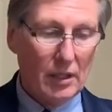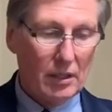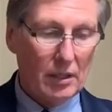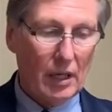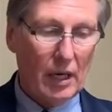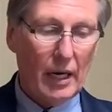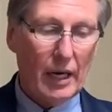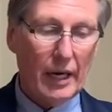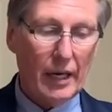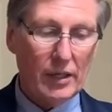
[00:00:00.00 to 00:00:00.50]
The
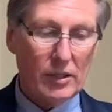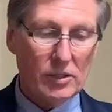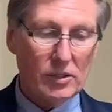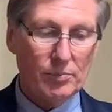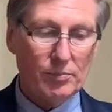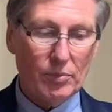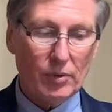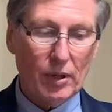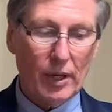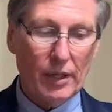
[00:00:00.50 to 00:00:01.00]

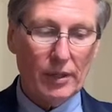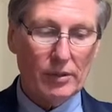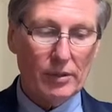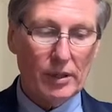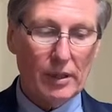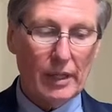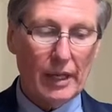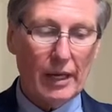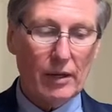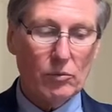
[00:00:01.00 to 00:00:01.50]
highest prior
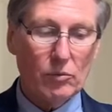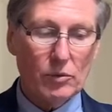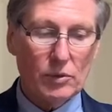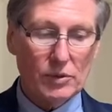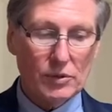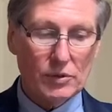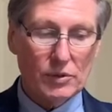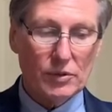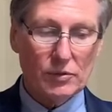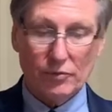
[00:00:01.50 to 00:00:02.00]
to that
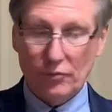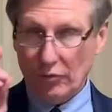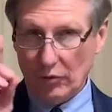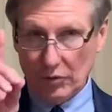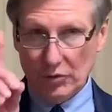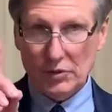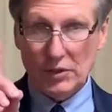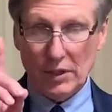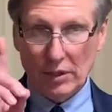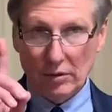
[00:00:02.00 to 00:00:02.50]
was, for
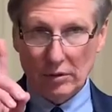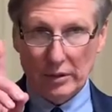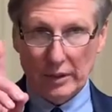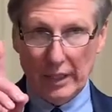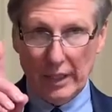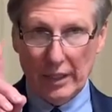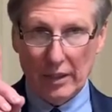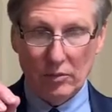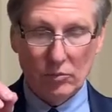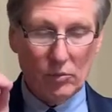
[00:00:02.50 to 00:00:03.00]
a single
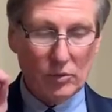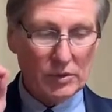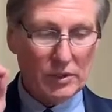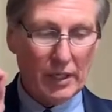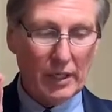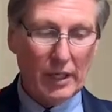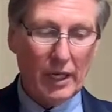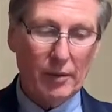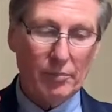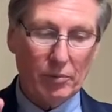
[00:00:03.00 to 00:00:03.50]
day, was
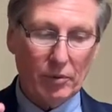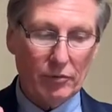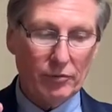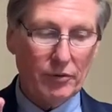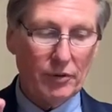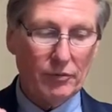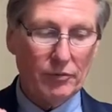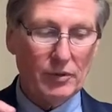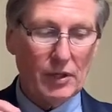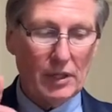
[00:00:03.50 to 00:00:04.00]
on April
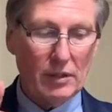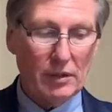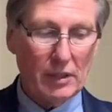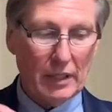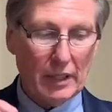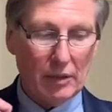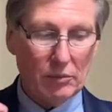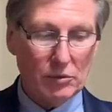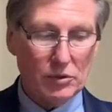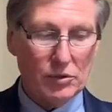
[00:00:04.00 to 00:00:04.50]
15th,
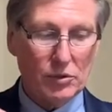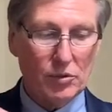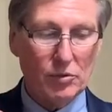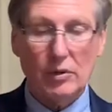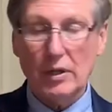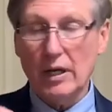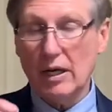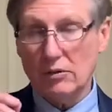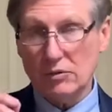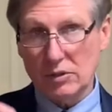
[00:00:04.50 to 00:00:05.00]
and that was
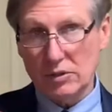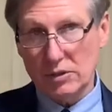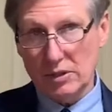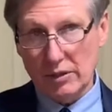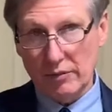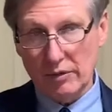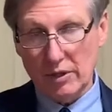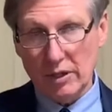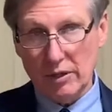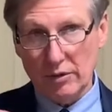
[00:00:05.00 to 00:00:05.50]

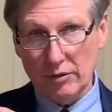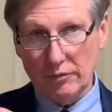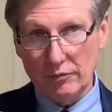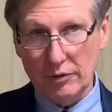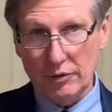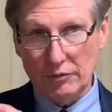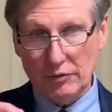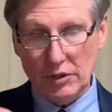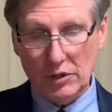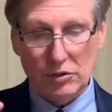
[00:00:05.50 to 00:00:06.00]

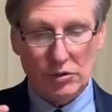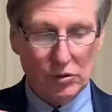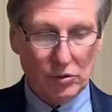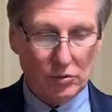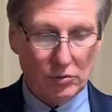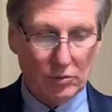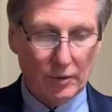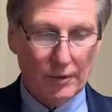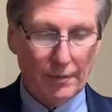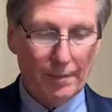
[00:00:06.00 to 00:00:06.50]

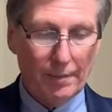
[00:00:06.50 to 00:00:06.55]
2,752.